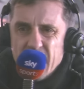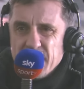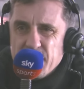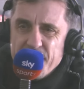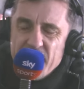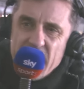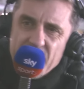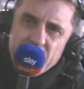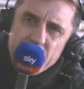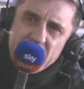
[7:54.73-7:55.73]
And to be fair, I
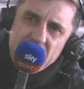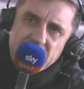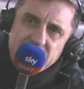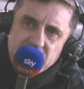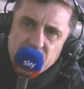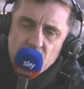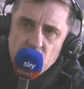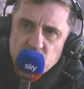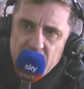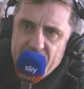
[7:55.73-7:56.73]
think Mikel Arteta
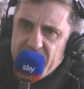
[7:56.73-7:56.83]
knows that.